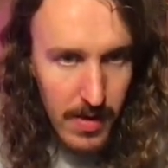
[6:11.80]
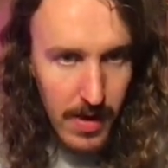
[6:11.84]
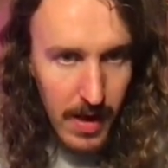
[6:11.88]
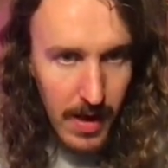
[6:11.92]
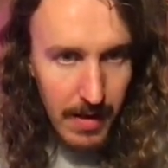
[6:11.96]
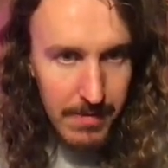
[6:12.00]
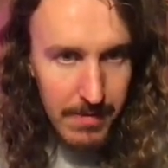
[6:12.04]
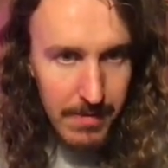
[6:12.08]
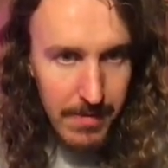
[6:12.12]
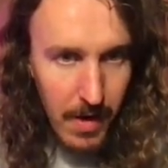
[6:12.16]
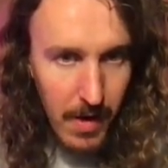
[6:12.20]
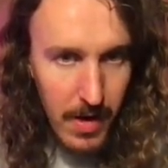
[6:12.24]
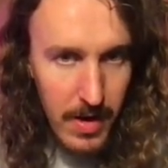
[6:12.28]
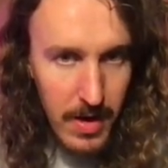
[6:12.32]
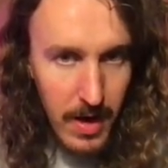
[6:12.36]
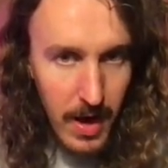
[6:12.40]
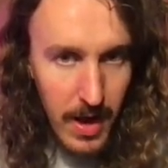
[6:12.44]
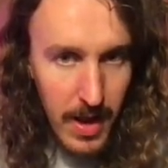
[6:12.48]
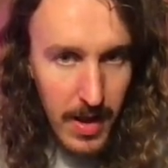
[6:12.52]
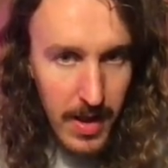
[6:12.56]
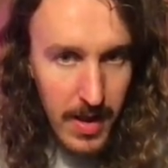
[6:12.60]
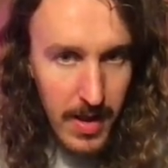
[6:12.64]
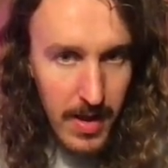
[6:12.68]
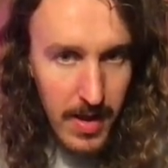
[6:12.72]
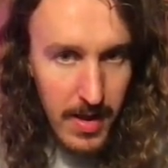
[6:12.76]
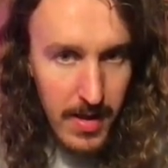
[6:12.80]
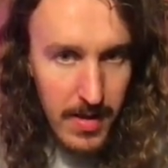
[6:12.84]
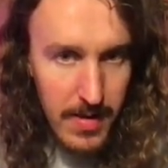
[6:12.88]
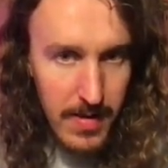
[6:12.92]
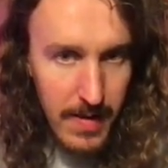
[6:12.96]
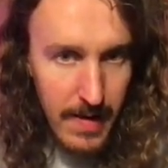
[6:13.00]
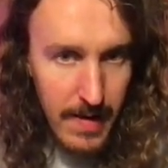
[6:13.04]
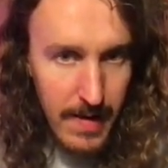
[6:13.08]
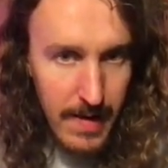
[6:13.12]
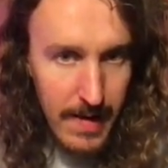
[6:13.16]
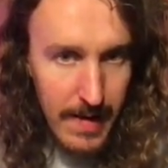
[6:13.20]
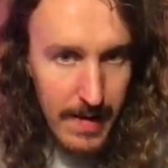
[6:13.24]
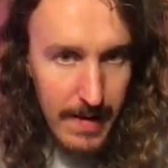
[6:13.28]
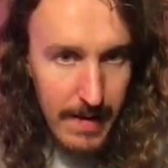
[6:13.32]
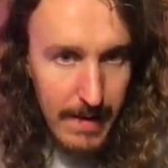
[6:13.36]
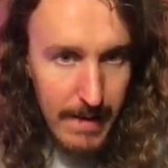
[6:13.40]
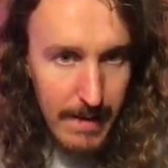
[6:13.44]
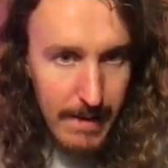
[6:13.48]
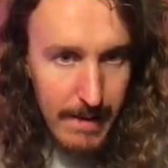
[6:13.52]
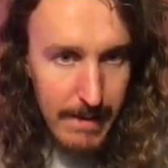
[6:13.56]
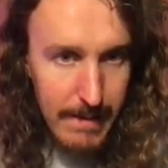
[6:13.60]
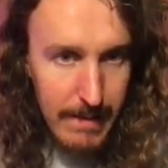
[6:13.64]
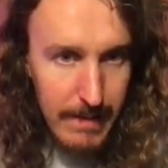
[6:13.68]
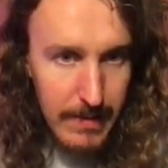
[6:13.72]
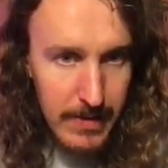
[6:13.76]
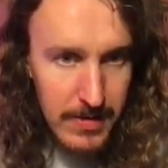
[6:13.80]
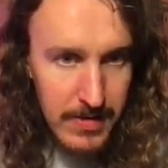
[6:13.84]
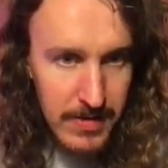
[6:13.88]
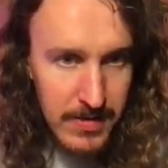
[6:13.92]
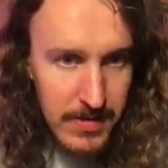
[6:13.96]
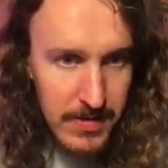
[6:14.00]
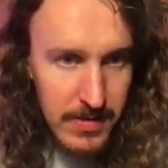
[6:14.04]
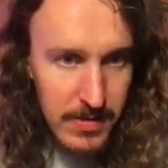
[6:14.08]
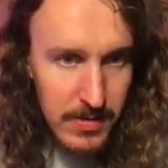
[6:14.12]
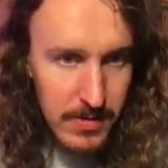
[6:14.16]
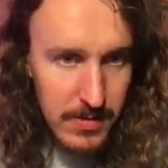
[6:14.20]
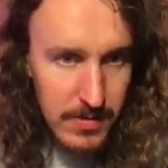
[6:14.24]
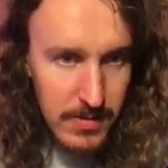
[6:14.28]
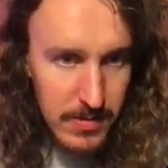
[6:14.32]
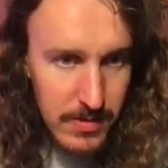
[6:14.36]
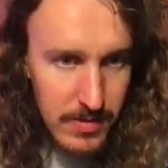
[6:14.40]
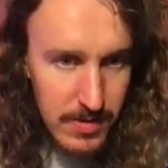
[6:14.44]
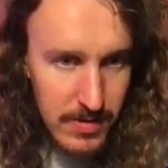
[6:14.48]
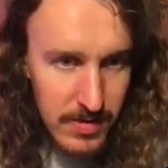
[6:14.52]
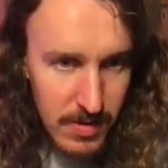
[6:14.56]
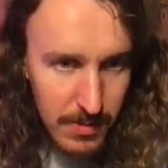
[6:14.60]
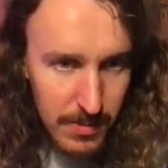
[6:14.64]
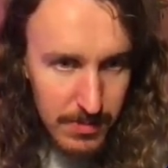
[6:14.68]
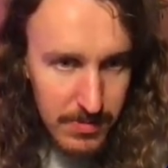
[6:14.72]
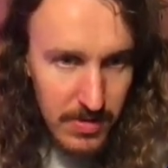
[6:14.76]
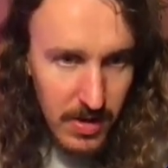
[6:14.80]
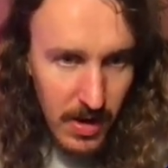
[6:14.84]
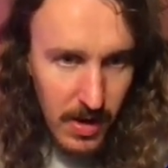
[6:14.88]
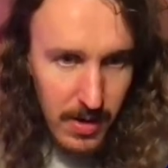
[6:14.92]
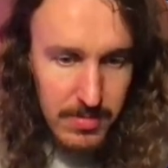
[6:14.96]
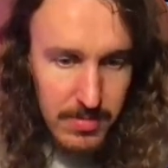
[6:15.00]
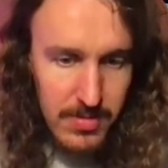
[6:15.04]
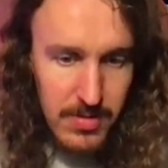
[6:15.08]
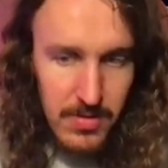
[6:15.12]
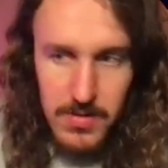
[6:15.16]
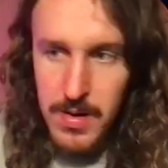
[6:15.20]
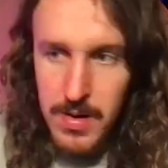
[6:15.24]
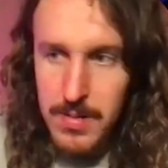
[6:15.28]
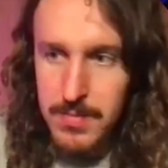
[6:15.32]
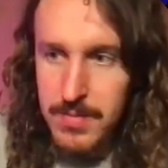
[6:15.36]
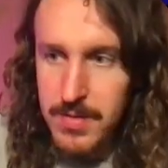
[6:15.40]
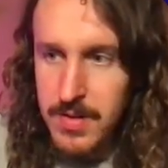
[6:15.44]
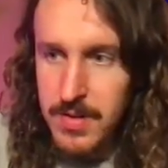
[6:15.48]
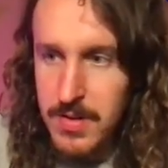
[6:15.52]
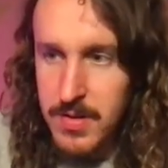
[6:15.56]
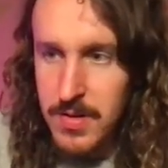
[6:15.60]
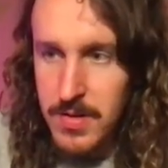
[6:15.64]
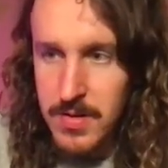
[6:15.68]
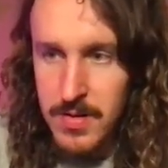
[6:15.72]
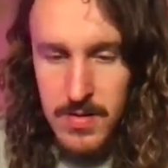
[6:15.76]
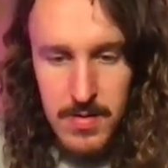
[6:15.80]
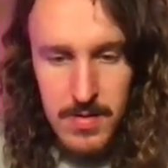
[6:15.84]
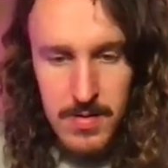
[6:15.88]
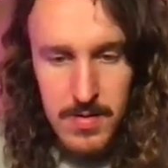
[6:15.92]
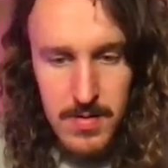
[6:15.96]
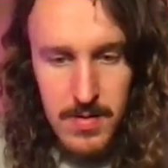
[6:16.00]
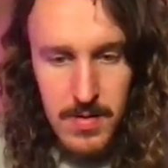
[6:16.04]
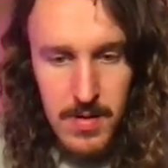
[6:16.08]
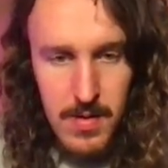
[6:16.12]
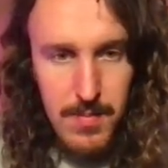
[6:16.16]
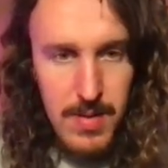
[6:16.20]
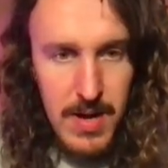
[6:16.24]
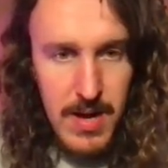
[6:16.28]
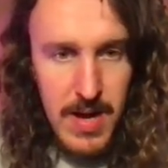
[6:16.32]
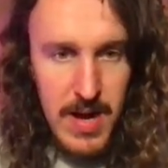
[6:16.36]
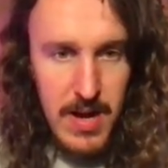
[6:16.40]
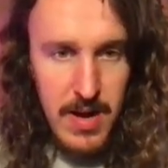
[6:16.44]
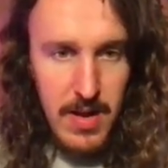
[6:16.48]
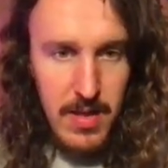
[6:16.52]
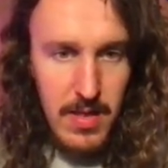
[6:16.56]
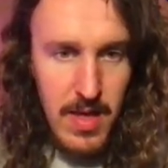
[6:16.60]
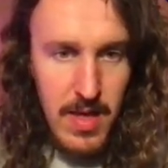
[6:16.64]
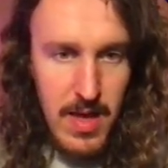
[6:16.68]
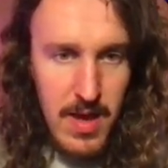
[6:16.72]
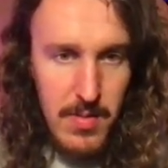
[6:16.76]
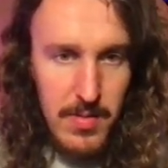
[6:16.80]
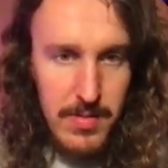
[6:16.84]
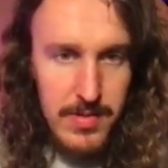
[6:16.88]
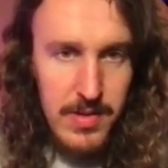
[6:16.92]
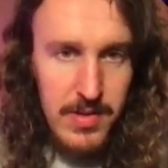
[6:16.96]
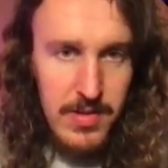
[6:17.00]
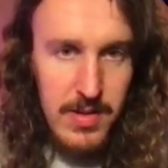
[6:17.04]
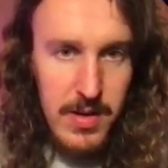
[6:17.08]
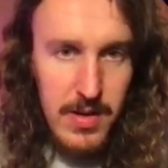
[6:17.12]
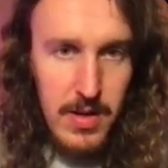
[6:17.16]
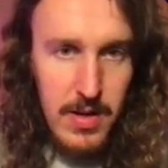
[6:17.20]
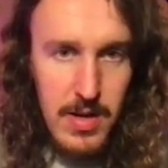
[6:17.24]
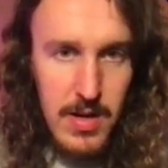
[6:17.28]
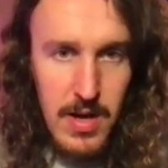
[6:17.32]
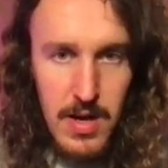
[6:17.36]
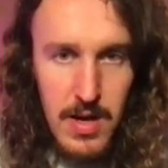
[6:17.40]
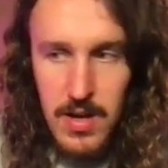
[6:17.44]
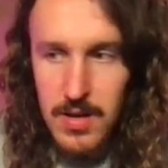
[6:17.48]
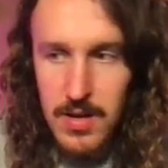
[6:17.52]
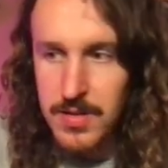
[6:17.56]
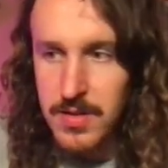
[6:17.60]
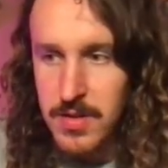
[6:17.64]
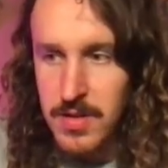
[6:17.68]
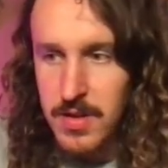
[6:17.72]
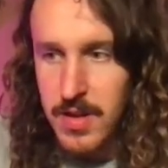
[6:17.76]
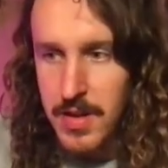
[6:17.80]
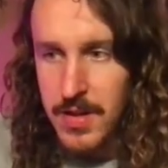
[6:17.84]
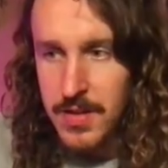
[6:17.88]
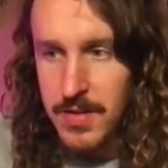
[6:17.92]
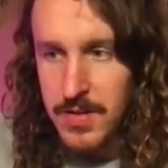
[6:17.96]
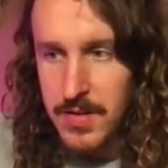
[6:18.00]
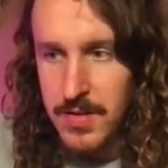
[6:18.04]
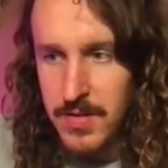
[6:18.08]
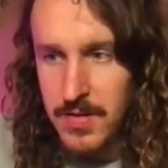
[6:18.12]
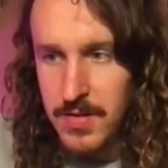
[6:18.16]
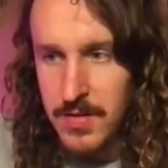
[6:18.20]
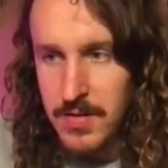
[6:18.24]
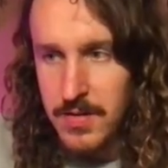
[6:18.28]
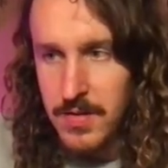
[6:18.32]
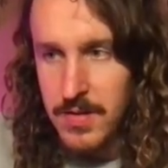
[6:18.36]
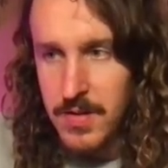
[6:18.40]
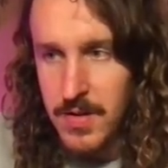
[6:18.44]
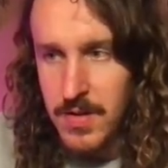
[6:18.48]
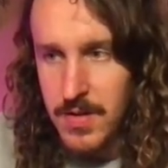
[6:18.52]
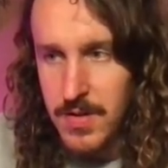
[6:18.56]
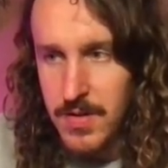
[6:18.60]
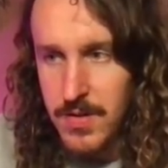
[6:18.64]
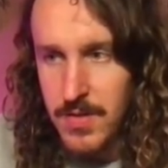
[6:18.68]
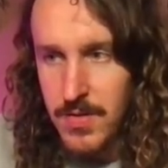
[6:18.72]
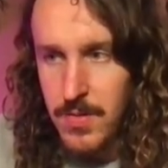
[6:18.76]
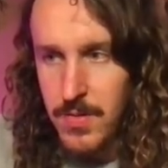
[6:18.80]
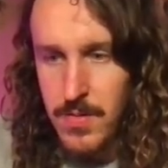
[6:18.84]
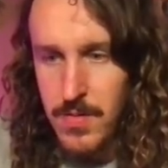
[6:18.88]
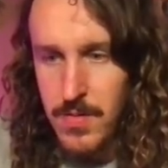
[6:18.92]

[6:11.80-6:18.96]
And finally, just to stop TypeScript complaining there, we're just going to cast this to